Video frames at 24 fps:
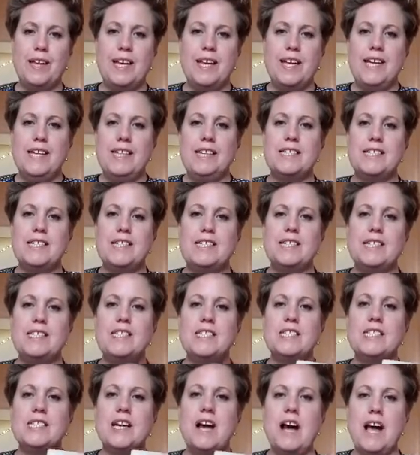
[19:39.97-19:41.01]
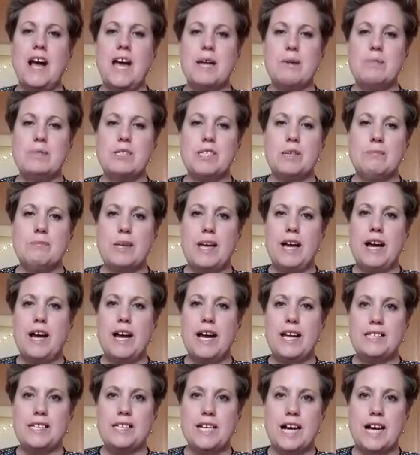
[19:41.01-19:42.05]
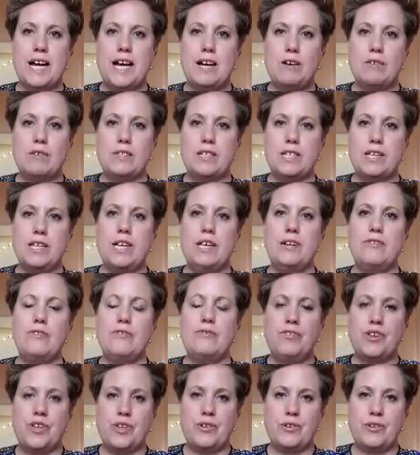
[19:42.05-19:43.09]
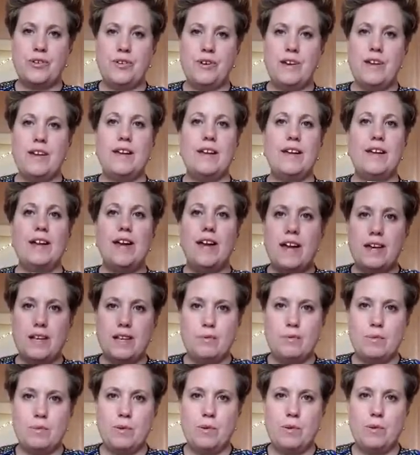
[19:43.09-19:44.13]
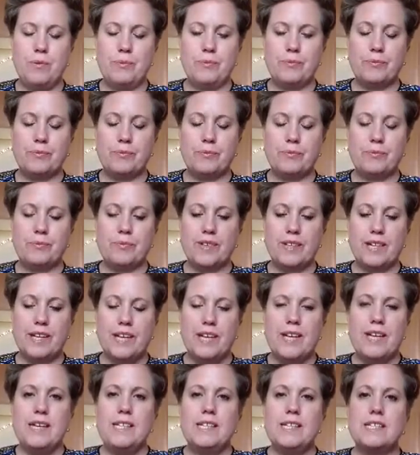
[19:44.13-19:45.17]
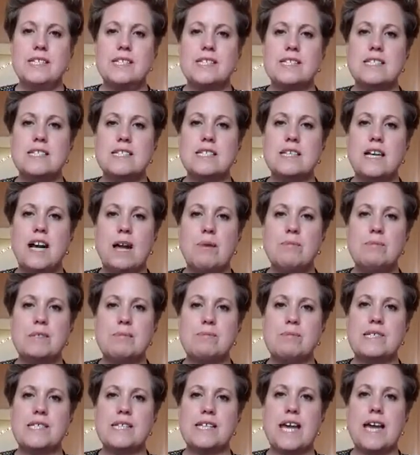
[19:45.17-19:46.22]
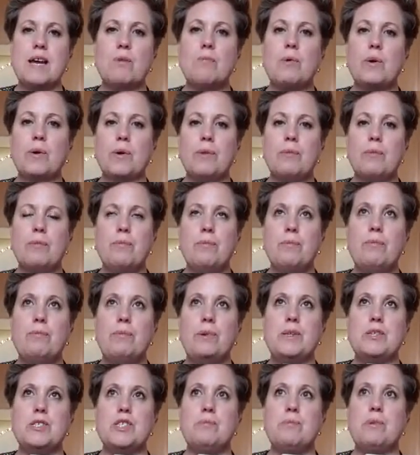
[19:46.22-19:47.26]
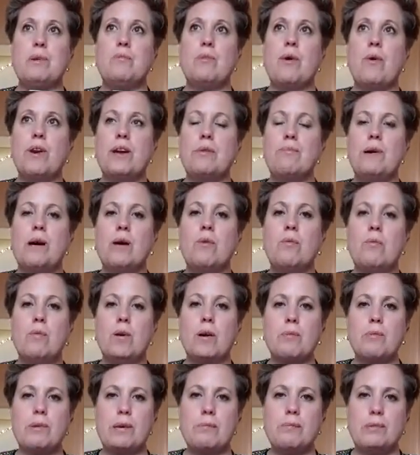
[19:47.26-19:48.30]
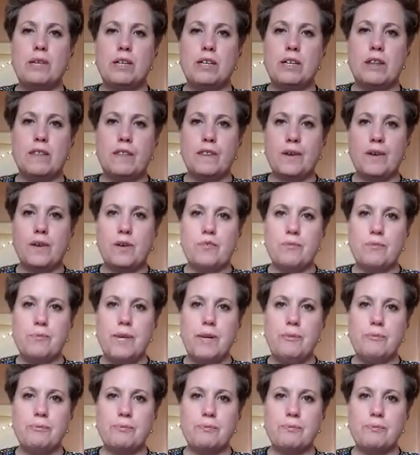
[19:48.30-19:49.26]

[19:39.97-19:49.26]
This isn't the time to be hiding out in fear anymore. This isn't the time to be scared, to be worried about what are people going to think of me.